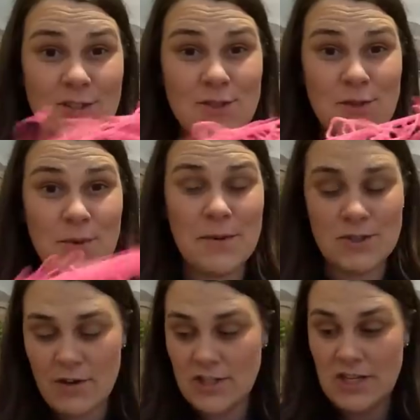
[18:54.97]
Super
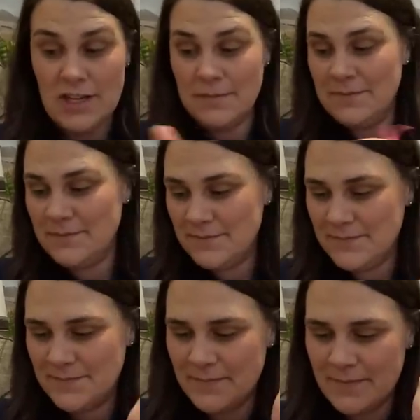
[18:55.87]
stretchy.
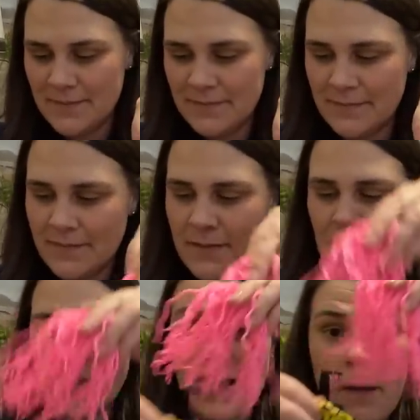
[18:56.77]

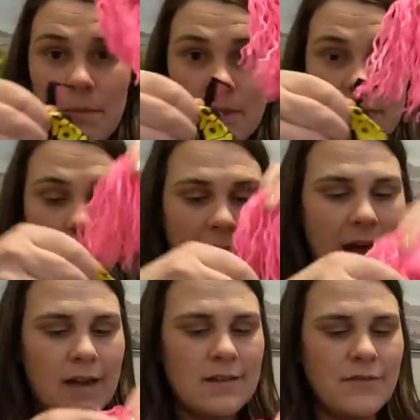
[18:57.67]
There's a couple in the
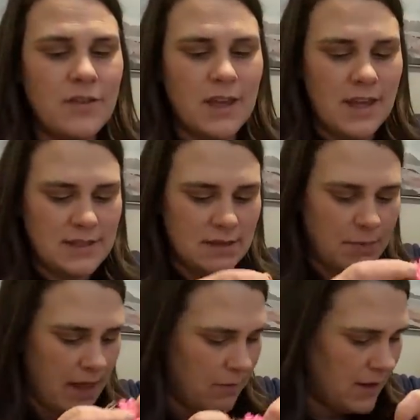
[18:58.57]
bag for the kids to
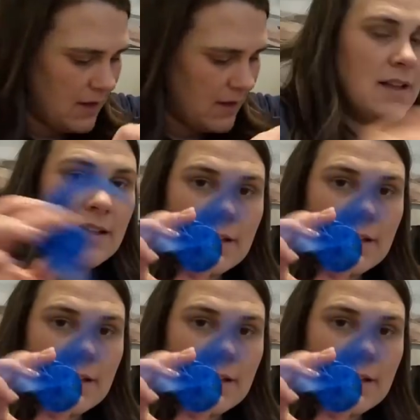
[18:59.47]
play with.